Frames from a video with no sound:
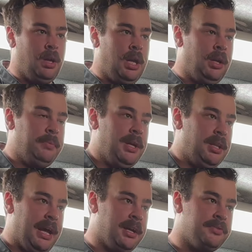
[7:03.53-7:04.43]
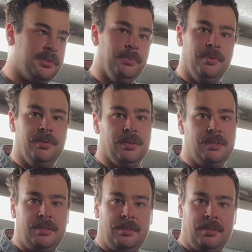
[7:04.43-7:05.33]
It'll be a lack of
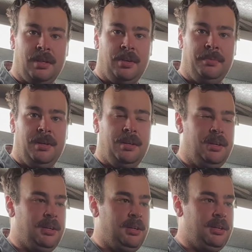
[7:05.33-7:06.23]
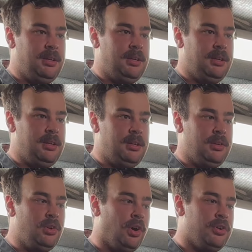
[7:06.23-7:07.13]
smoothness. It'll be
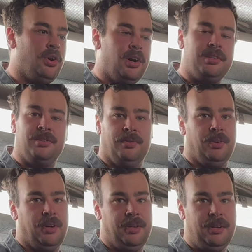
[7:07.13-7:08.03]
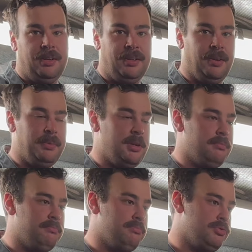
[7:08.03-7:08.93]
not nice to ride. There'll be
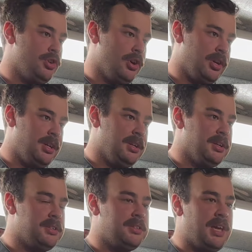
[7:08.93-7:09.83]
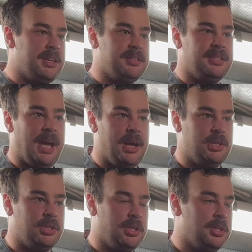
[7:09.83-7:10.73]
jerkiness,
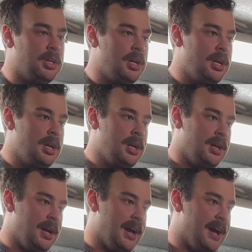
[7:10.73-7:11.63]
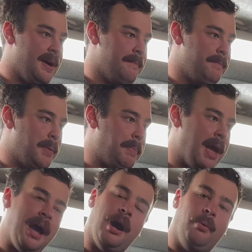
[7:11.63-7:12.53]
hesitation, the
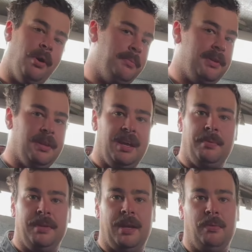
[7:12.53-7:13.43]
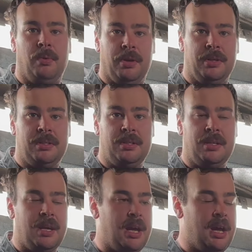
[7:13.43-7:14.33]
power won't be there when they want it.
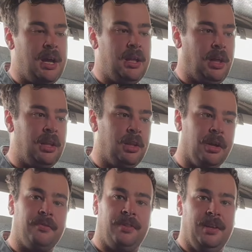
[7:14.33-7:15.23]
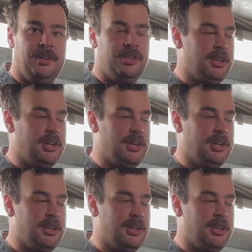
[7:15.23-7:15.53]
A lot of things.